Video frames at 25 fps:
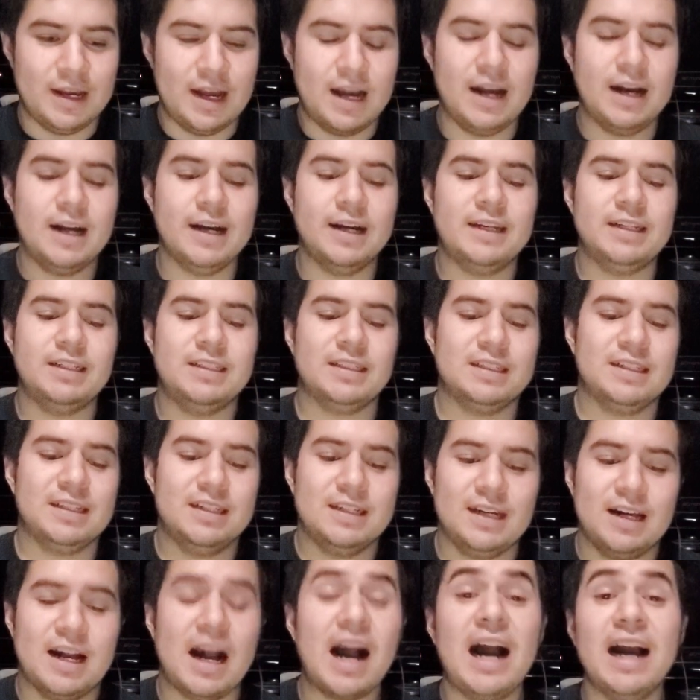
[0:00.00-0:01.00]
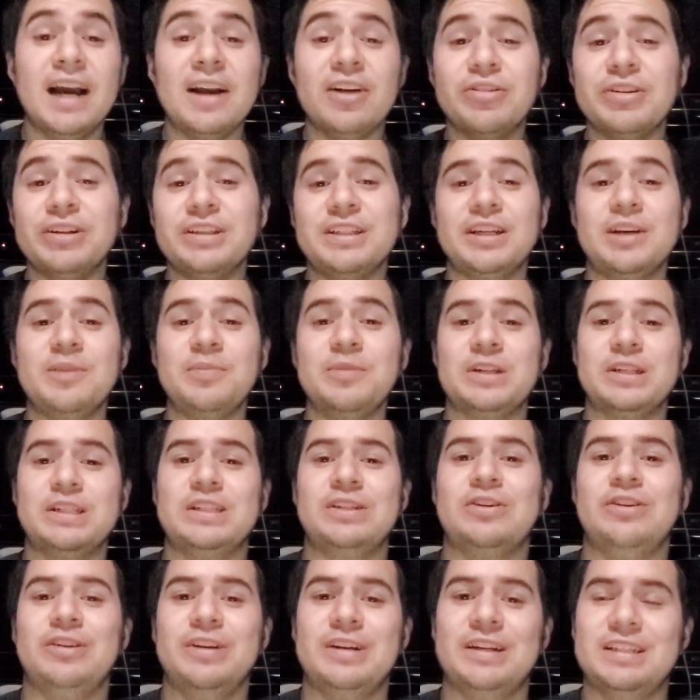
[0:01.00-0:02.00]
And I agree to him in a
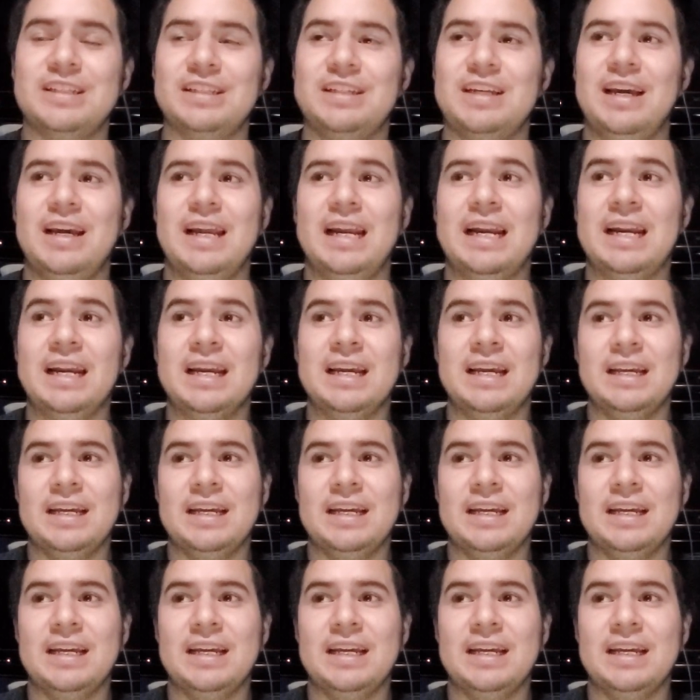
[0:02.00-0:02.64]
certain extent.